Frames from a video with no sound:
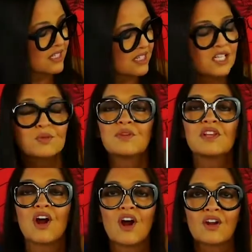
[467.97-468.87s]
These were
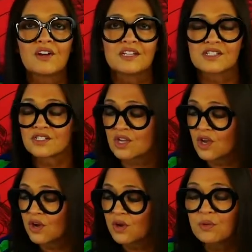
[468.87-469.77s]
the artists
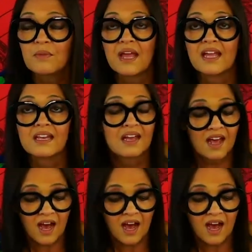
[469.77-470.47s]
who made